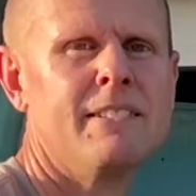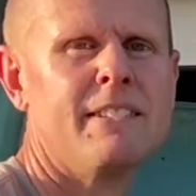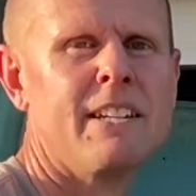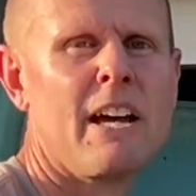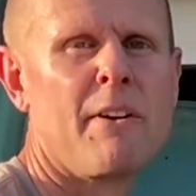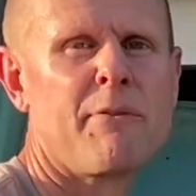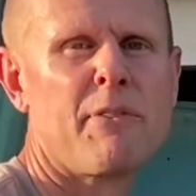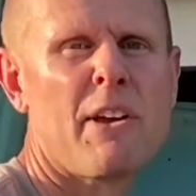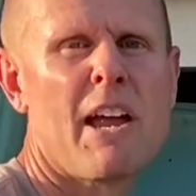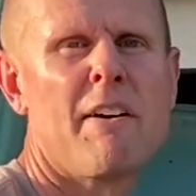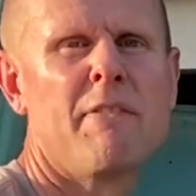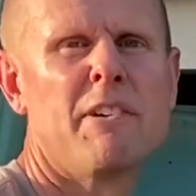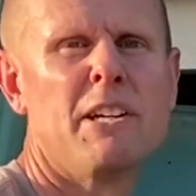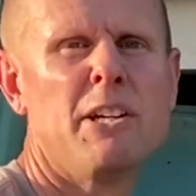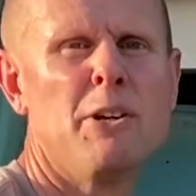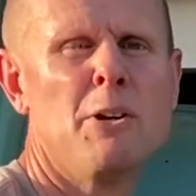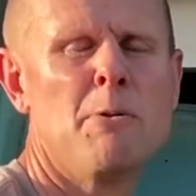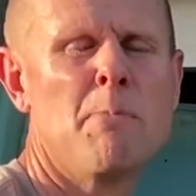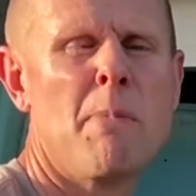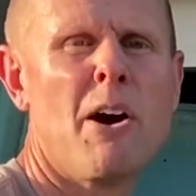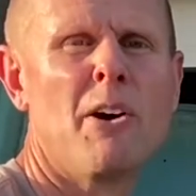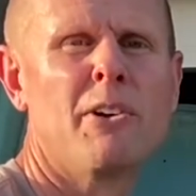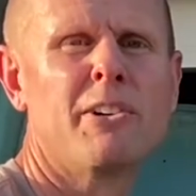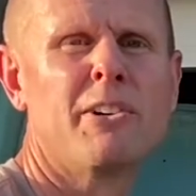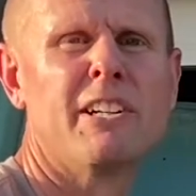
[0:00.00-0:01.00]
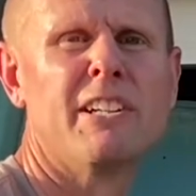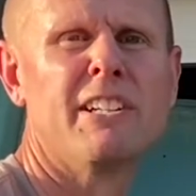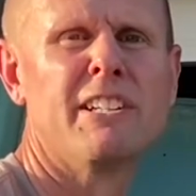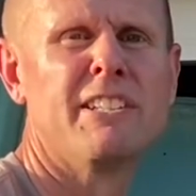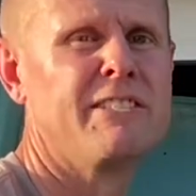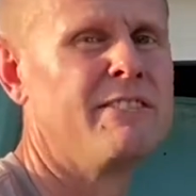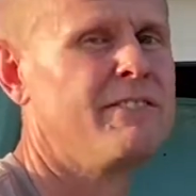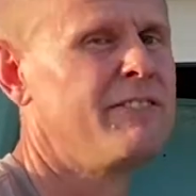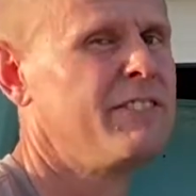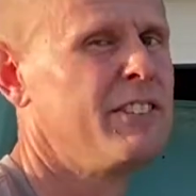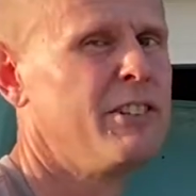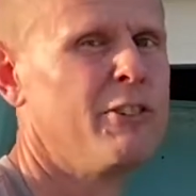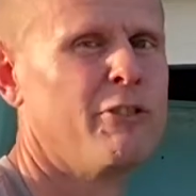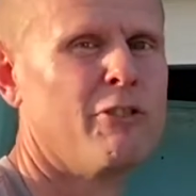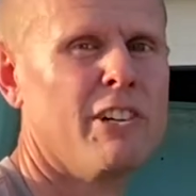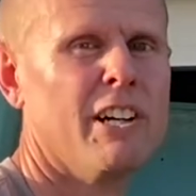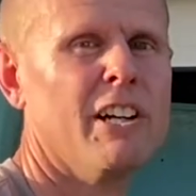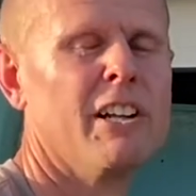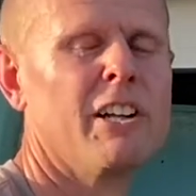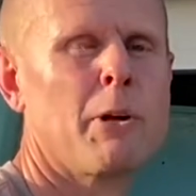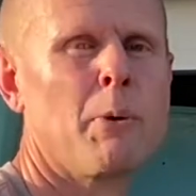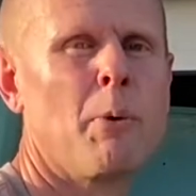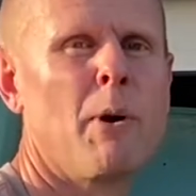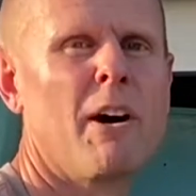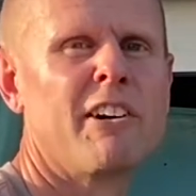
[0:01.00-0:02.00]
Now if you have a new motor and you
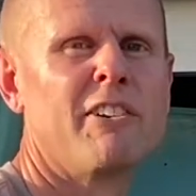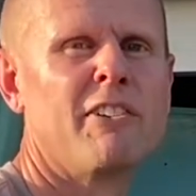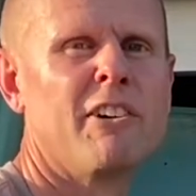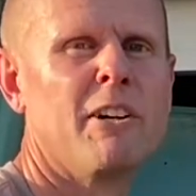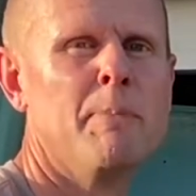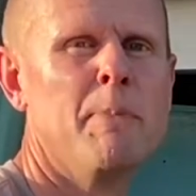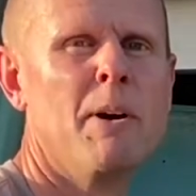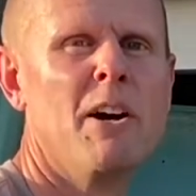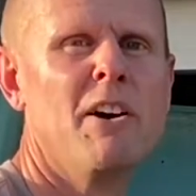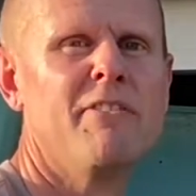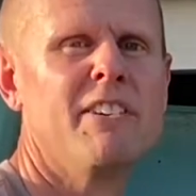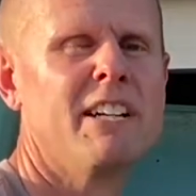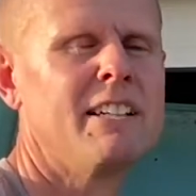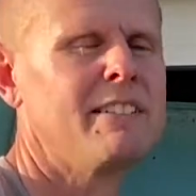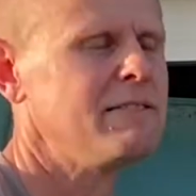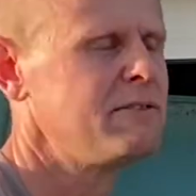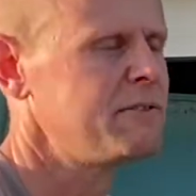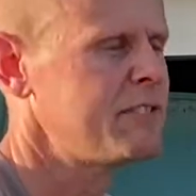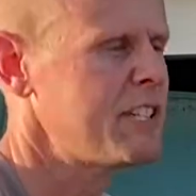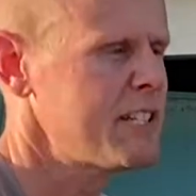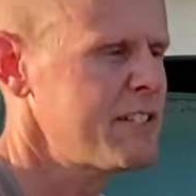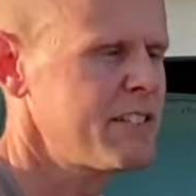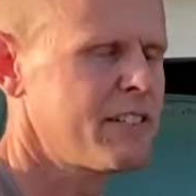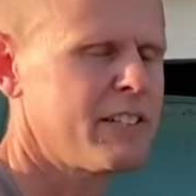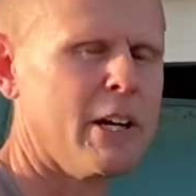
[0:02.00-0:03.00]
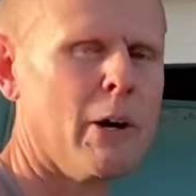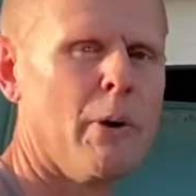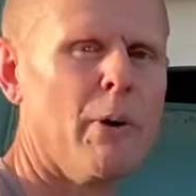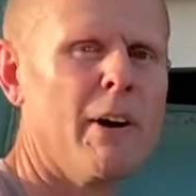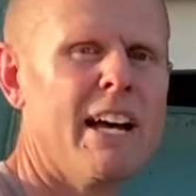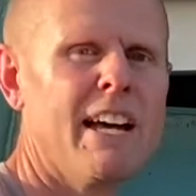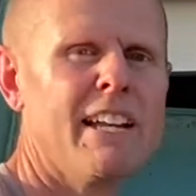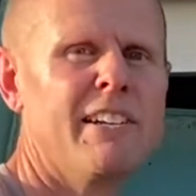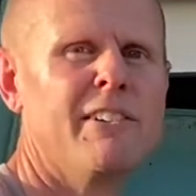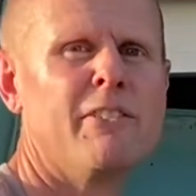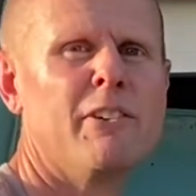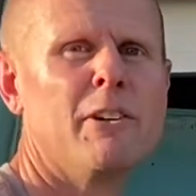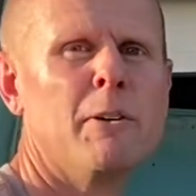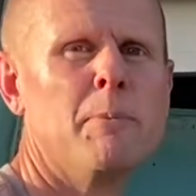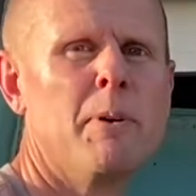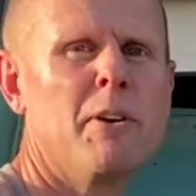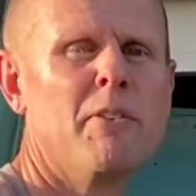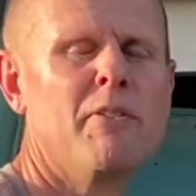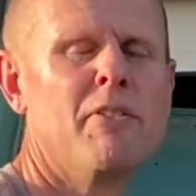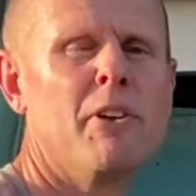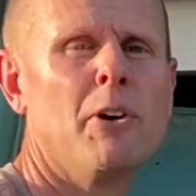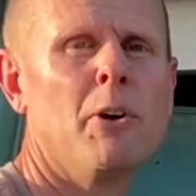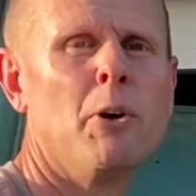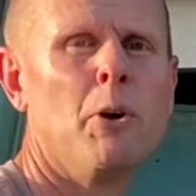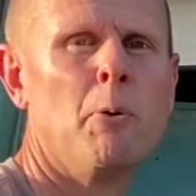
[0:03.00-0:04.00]
really want to remove it, just go ahead and
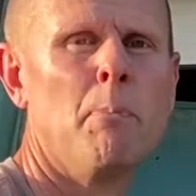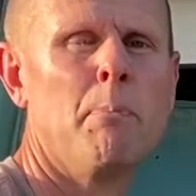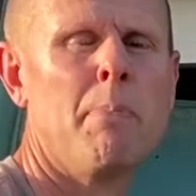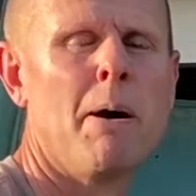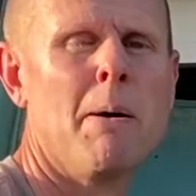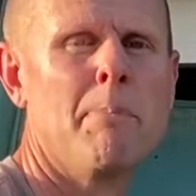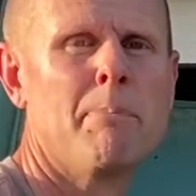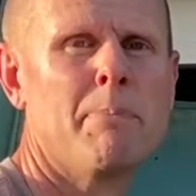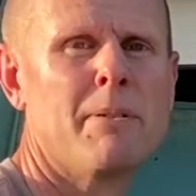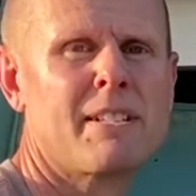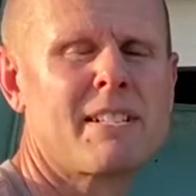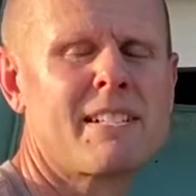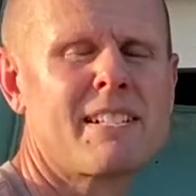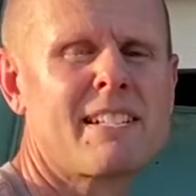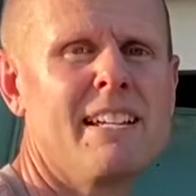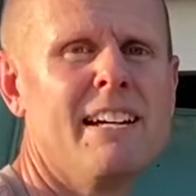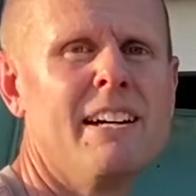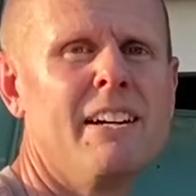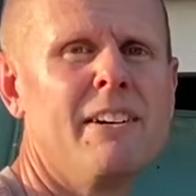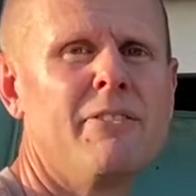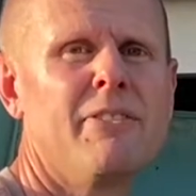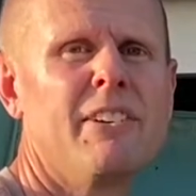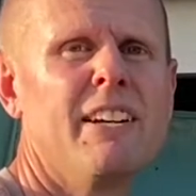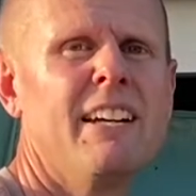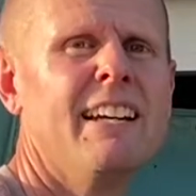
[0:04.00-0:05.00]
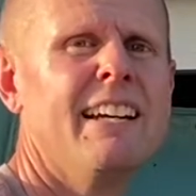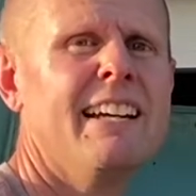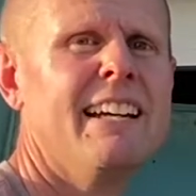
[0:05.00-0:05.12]
remove the whole pump itself,